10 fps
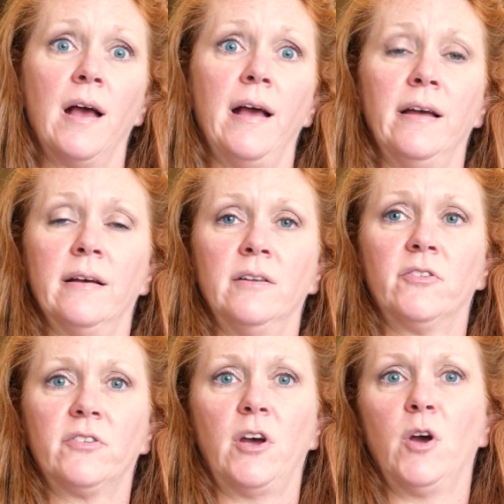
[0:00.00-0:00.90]
And
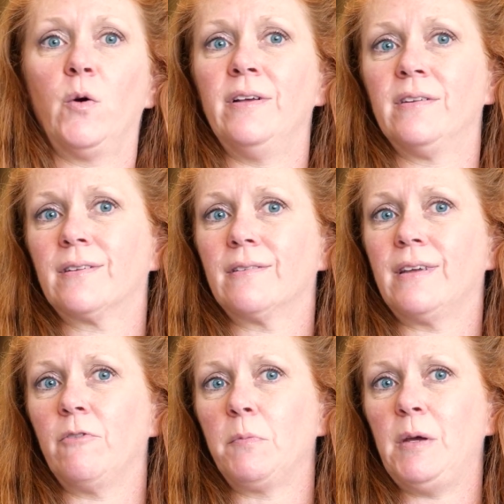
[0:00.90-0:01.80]
so it's
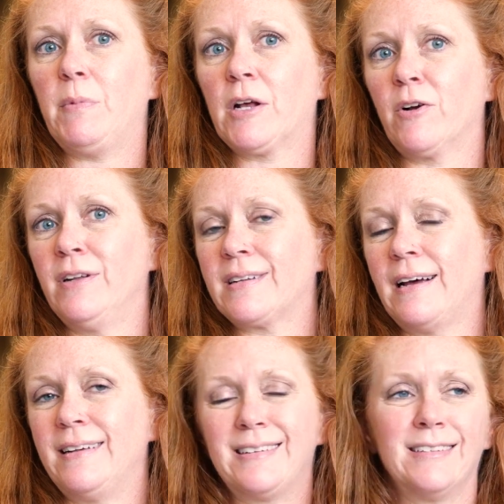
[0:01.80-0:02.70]
giving me better insight